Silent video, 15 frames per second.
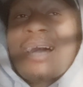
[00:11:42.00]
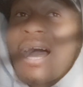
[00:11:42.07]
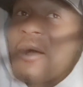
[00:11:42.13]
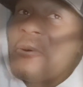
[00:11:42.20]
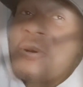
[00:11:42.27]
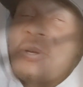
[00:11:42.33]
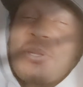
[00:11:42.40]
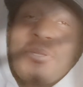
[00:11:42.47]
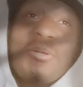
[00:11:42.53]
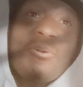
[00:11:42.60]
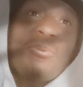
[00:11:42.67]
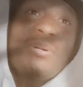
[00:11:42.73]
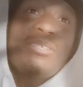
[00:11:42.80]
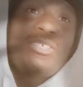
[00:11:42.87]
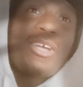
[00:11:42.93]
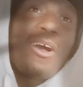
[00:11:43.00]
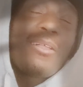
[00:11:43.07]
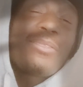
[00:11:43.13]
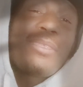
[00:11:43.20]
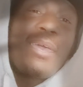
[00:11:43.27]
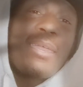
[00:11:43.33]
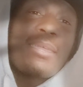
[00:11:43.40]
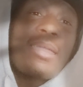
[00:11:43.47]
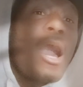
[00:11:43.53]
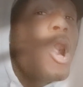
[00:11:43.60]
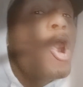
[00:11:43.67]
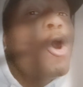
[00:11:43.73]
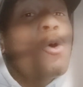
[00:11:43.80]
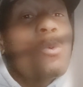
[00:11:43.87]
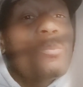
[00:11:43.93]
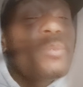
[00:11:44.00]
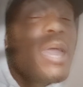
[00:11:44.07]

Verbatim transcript: I want to know what y'all think. Oh,